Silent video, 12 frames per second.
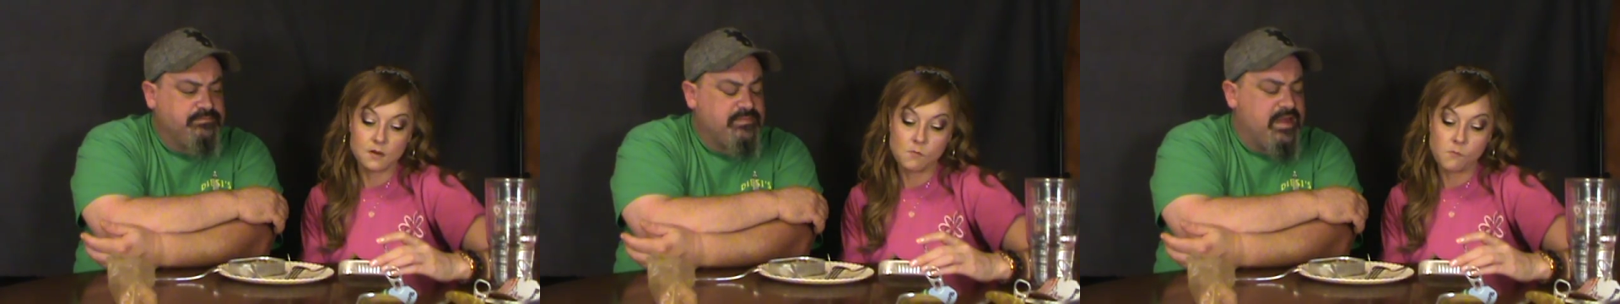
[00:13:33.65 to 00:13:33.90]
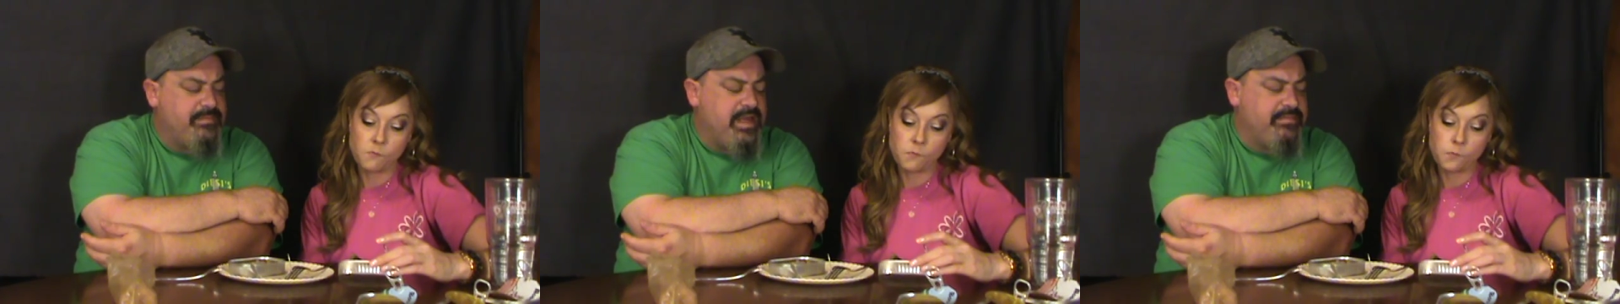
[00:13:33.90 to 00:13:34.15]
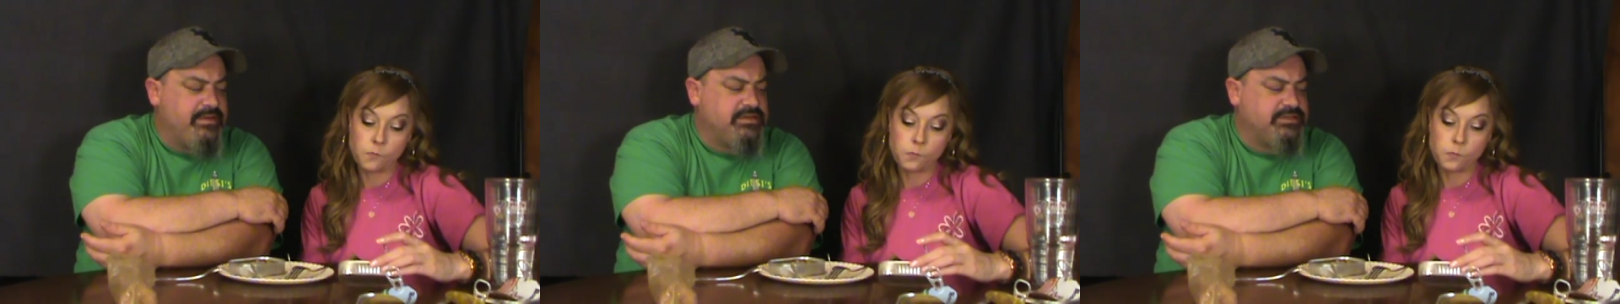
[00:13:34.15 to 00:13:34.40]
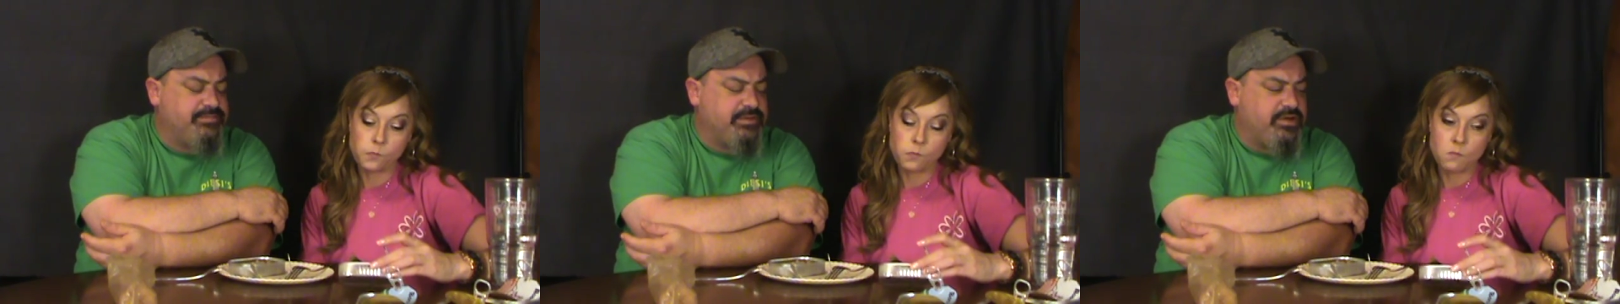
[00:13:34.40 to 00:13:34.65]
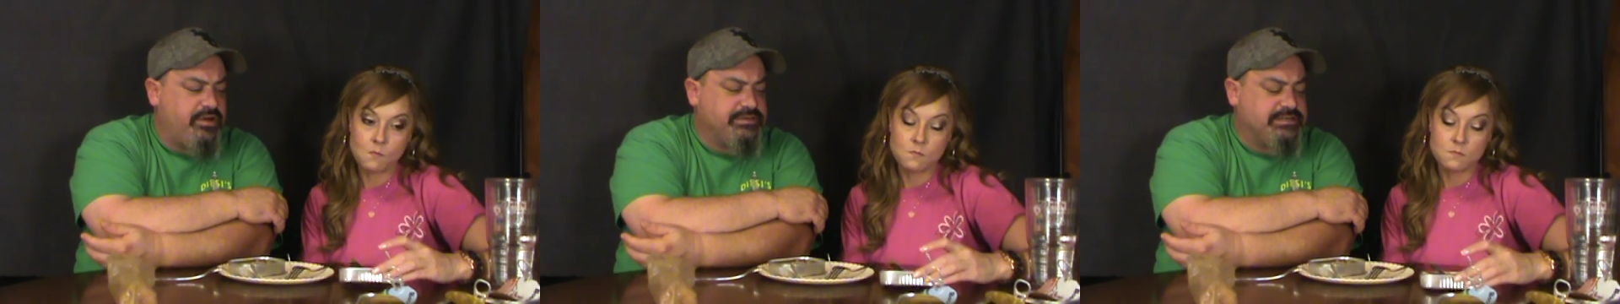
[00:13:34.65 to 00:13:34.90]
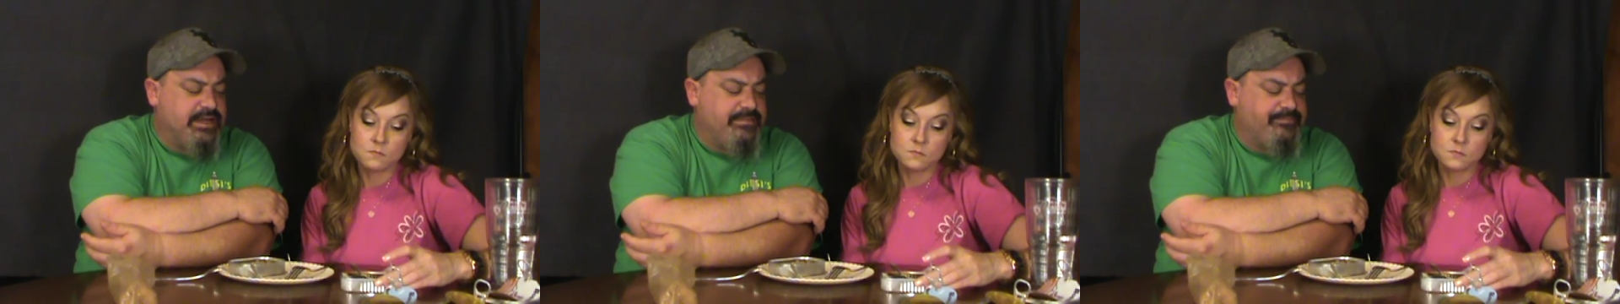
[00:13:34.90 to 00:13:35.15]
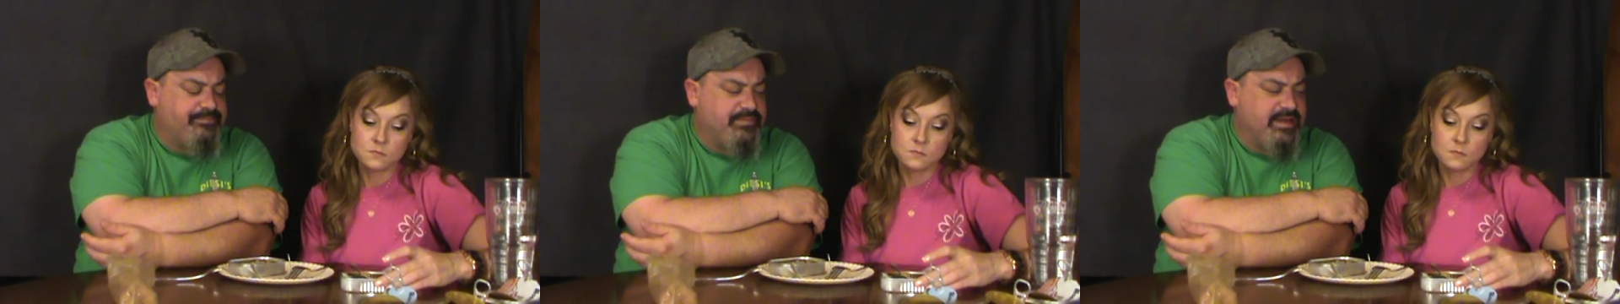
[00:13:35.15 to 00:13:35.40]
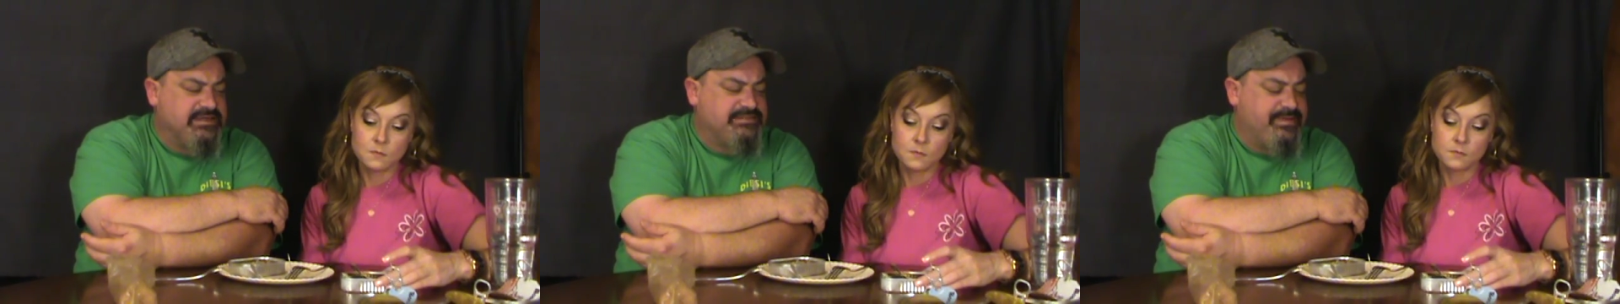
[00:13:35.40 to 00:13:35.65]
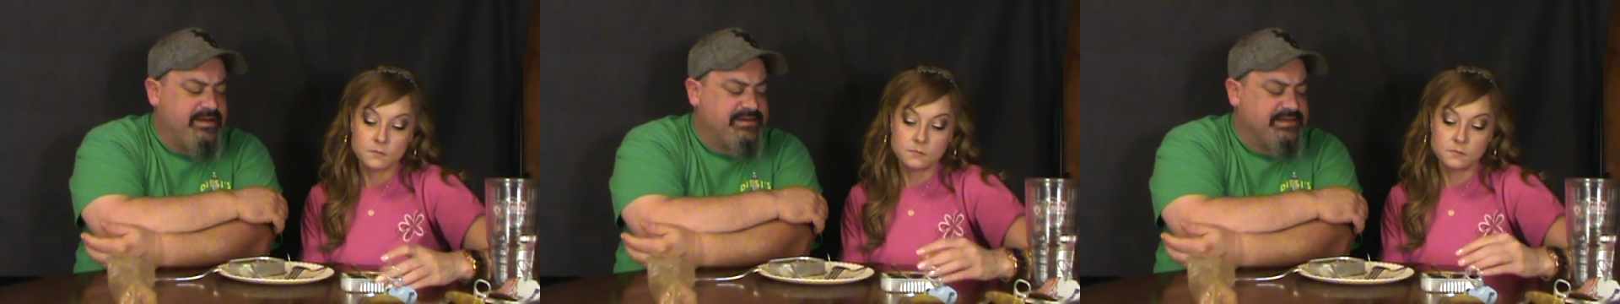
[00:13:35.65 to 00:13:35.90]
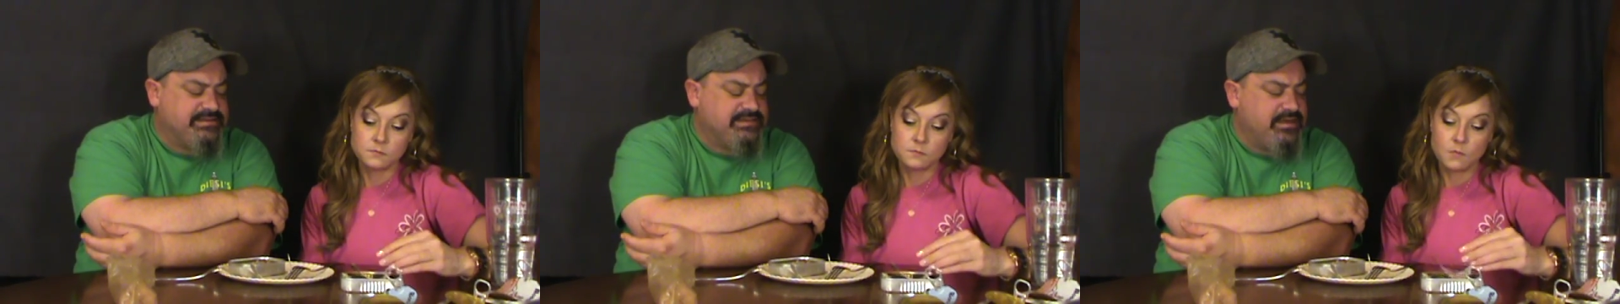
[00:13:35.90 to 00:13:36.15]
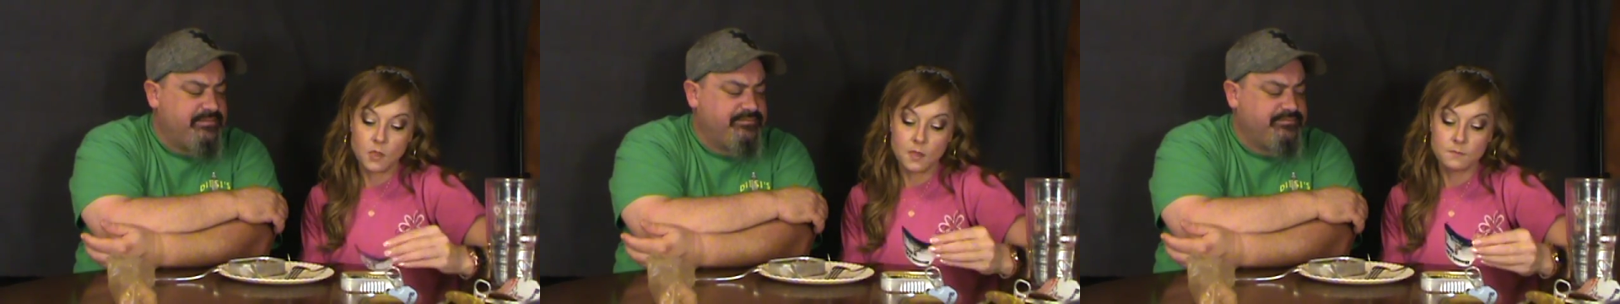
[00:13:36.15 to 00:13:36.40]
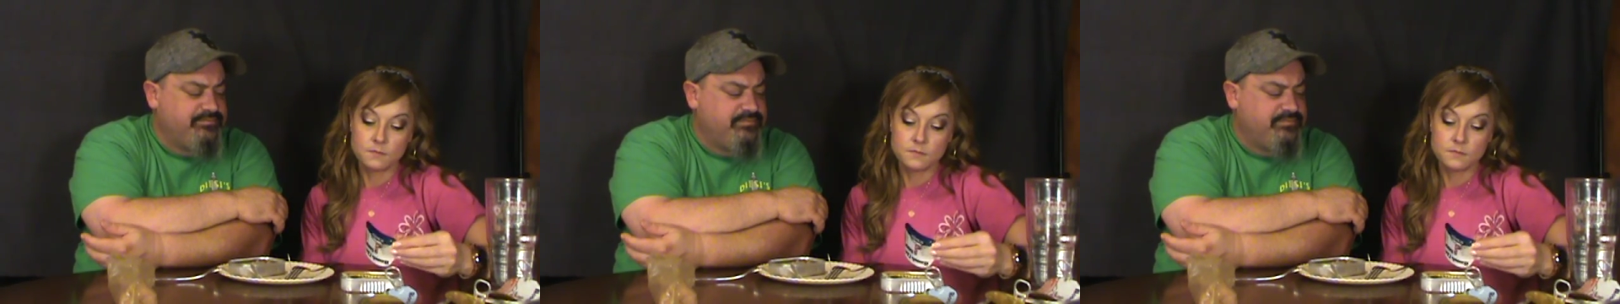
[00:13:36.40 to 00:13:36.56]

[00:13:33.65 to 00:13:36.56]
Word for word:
Speaker 1: And maybe just because I'm expecting something